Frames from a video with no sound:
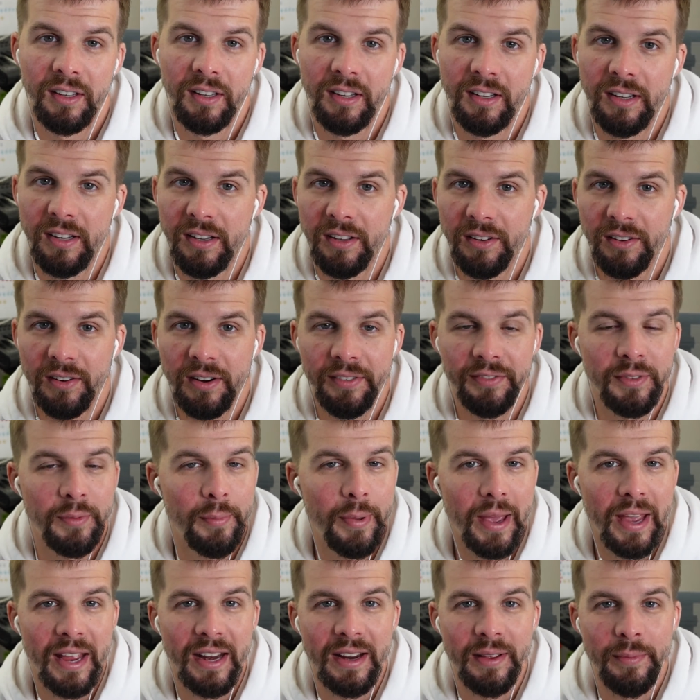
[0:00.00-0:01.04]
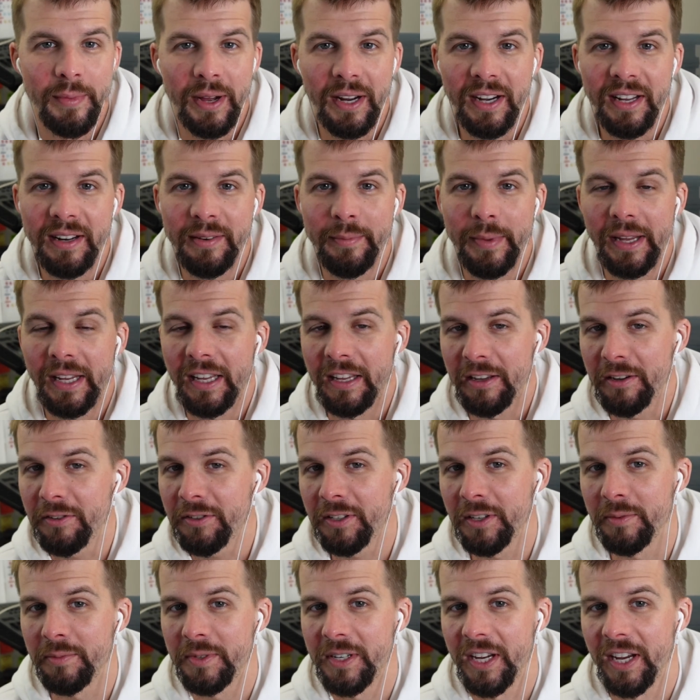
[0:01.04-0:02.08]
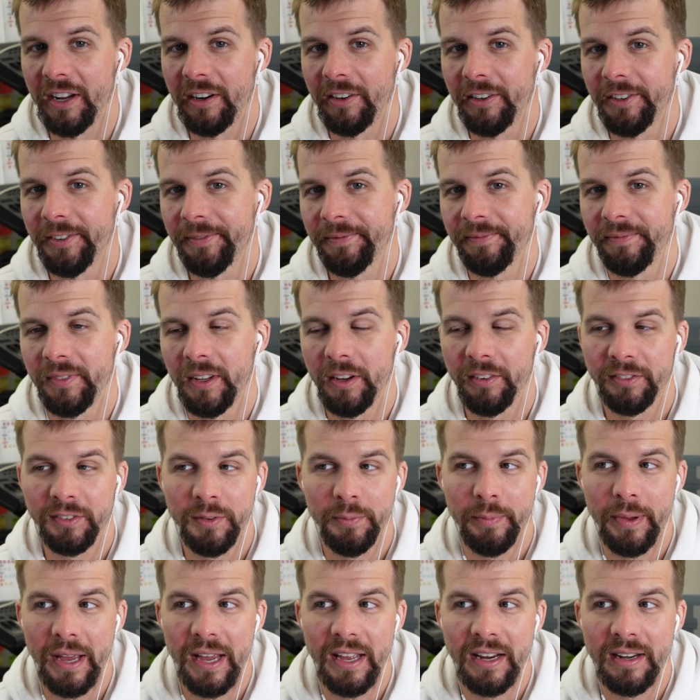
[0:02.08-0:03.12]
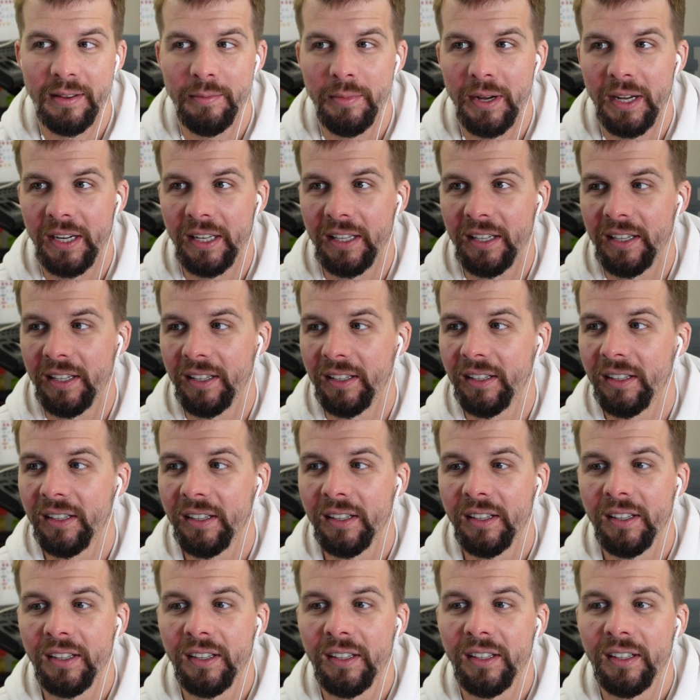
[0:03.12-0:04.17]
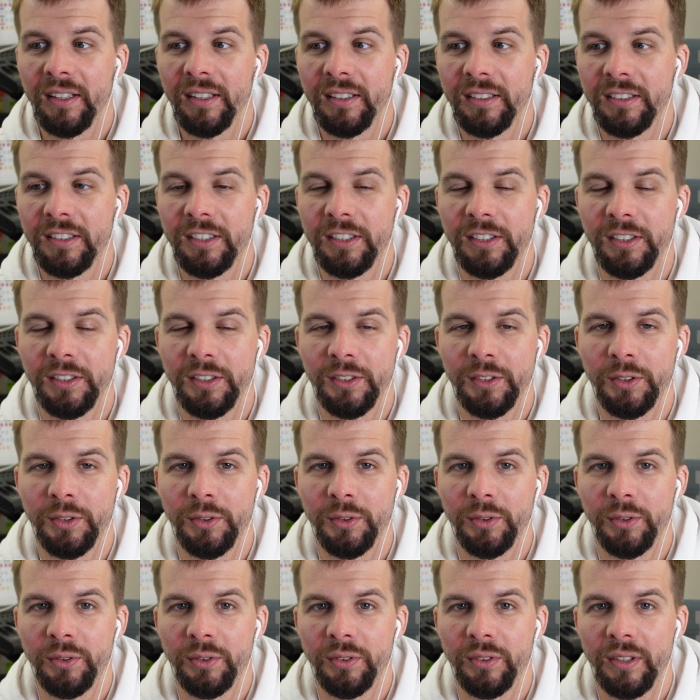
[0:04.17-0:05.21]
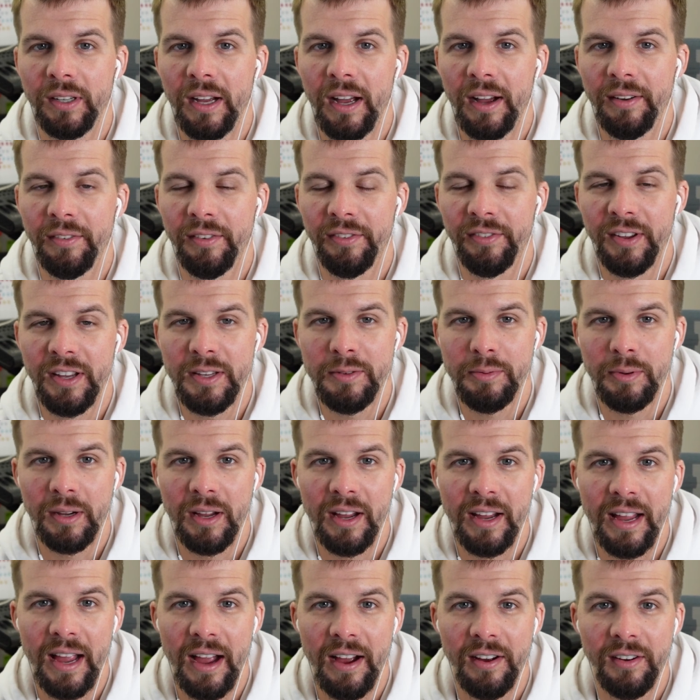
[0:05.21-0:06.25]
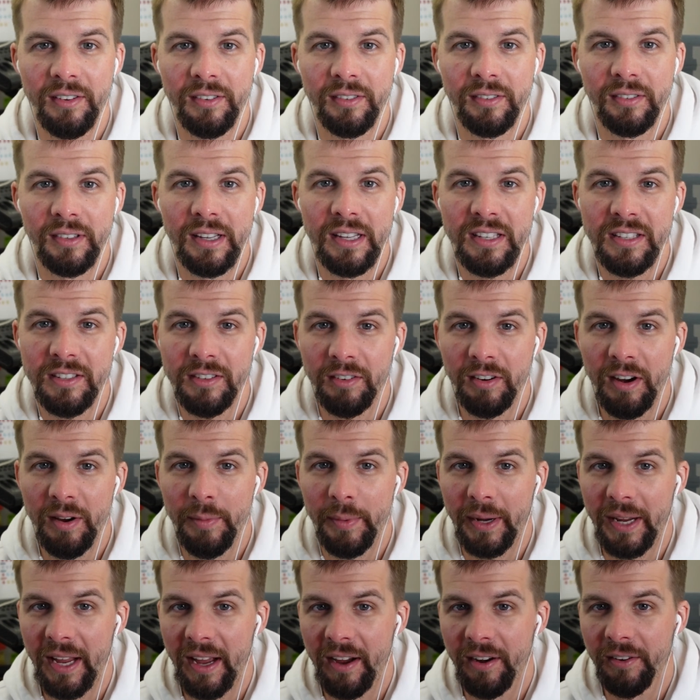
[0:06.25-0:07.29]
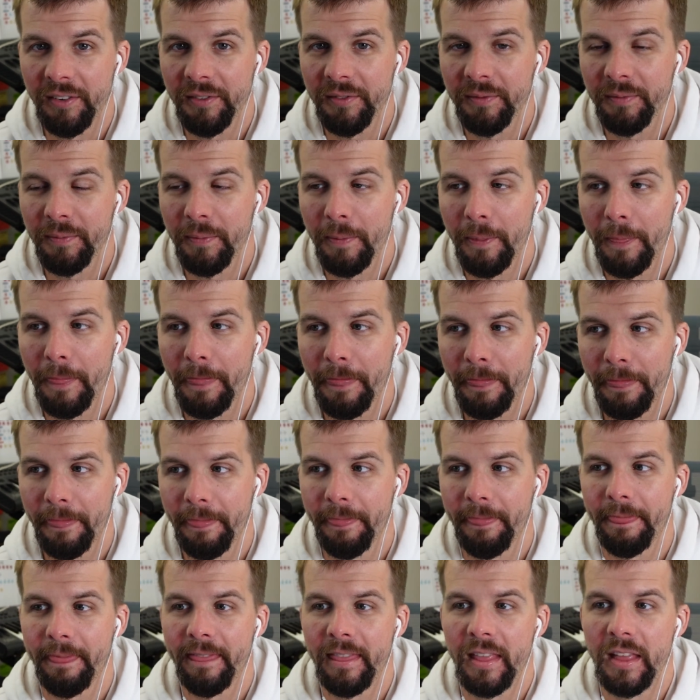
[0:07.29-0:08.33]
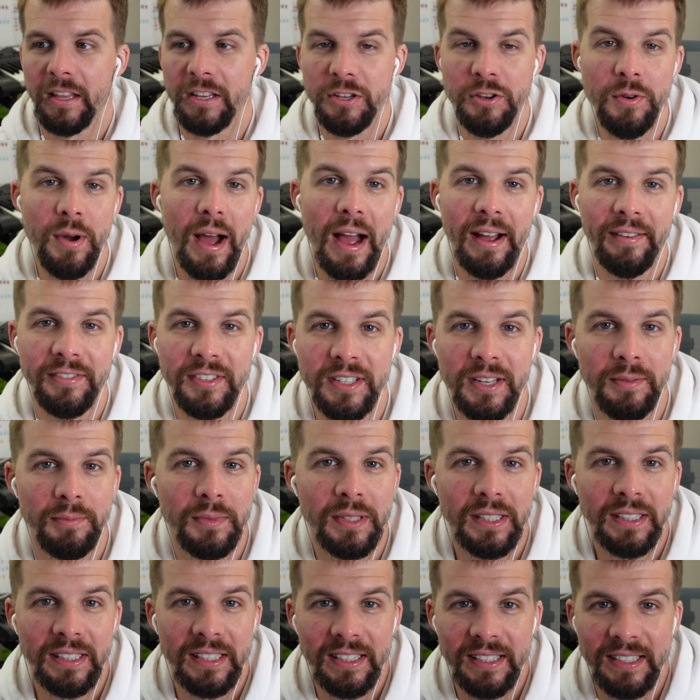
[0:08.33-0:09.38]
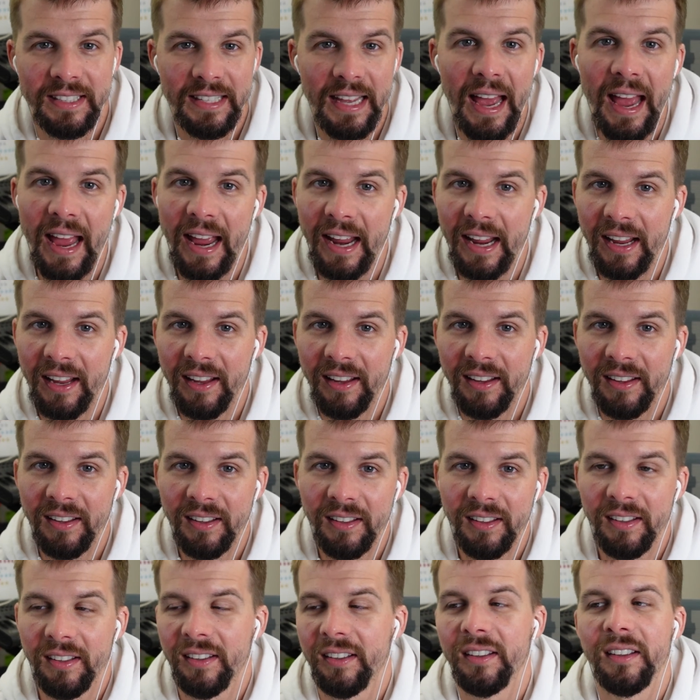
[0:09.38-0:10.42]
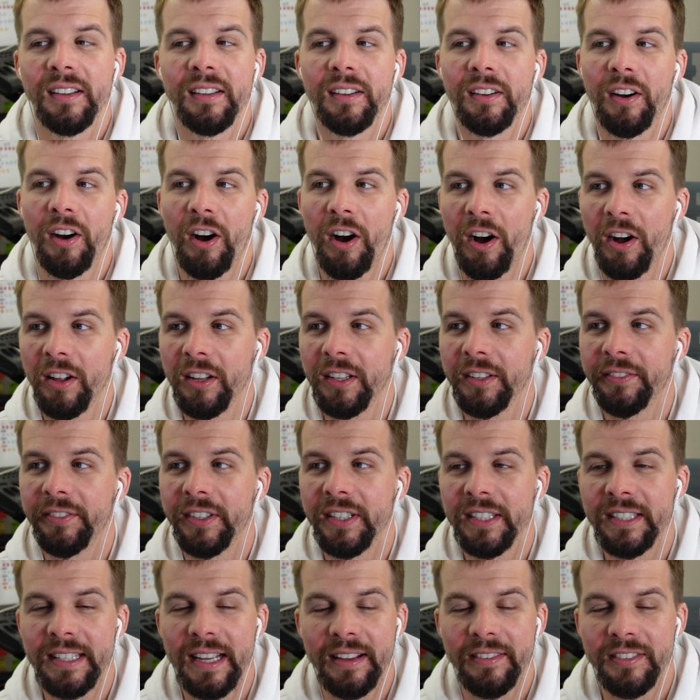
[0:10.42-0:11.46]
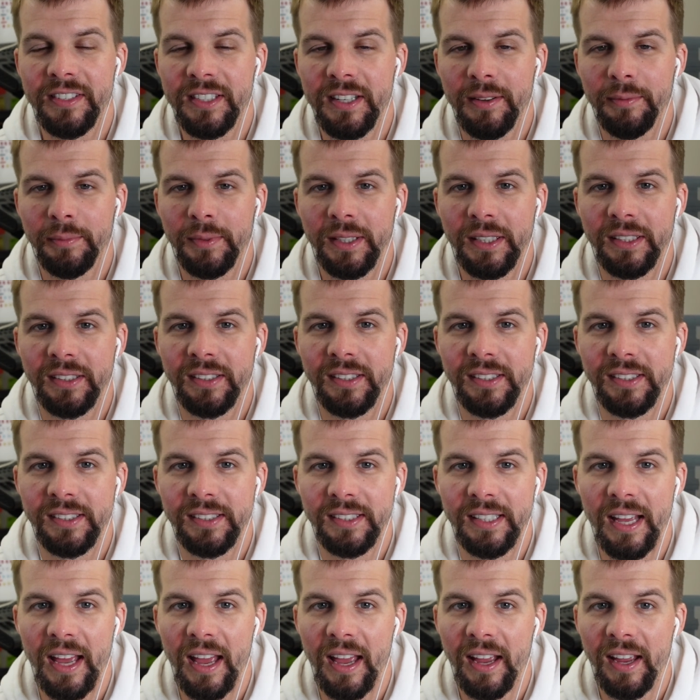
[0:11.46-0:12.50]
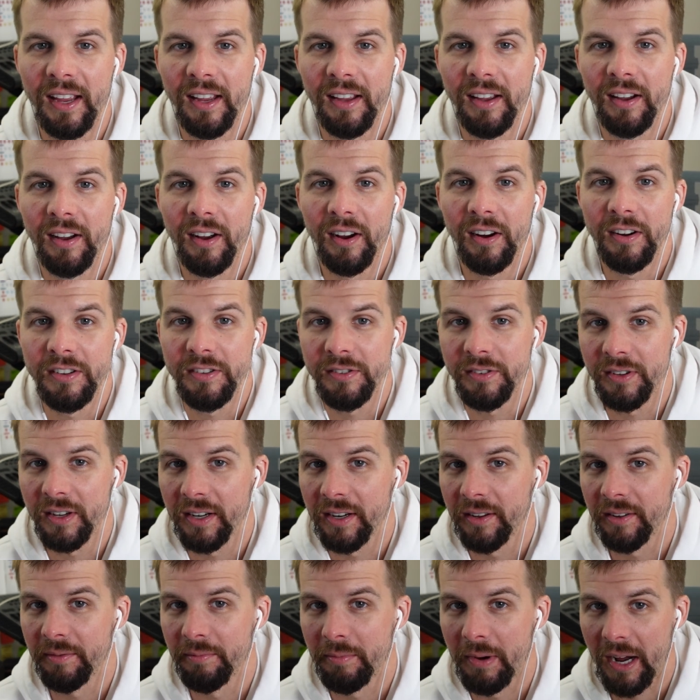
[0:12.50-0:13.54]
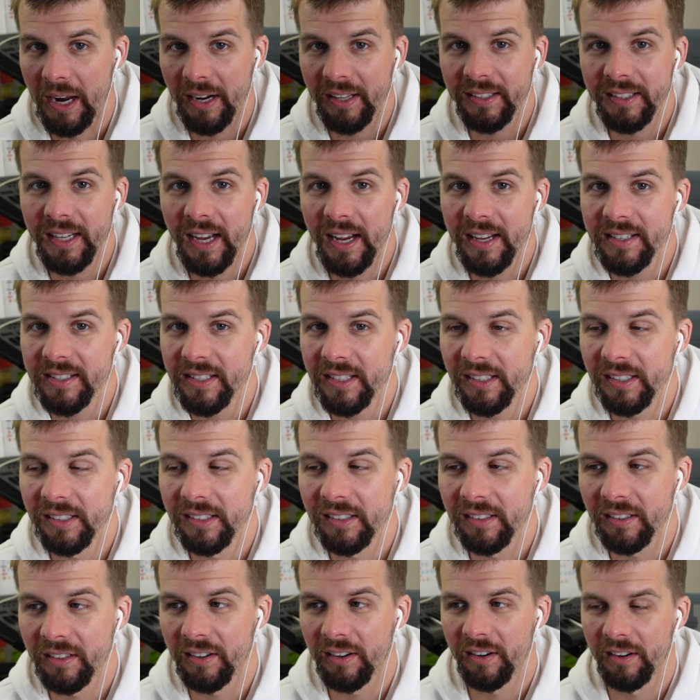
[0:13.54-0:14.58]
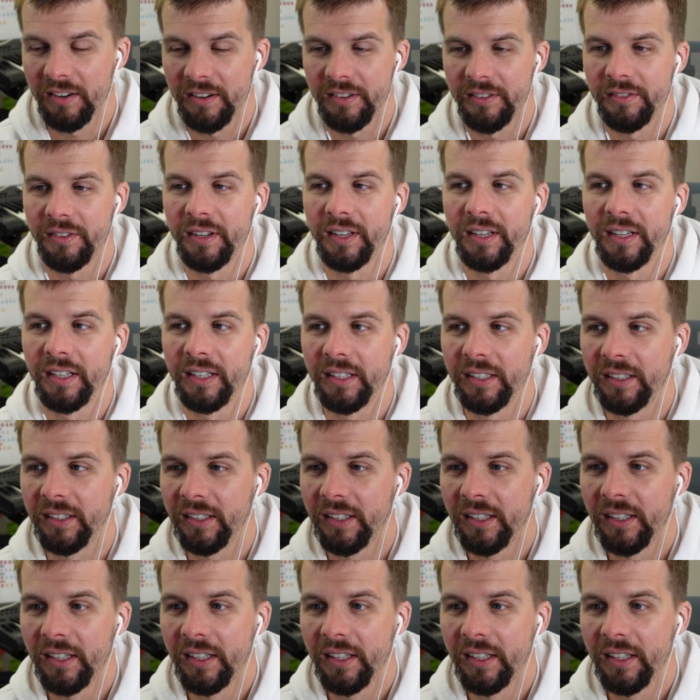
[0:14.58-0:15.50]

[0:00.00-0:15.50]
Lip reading: you don't have to pay any money to make a YouTube channel. You don't have to pay any money to have a Facebook account, Instagram account, and you have something to say. All of us have something to say. Are you gonna monetize it? Are you gonna...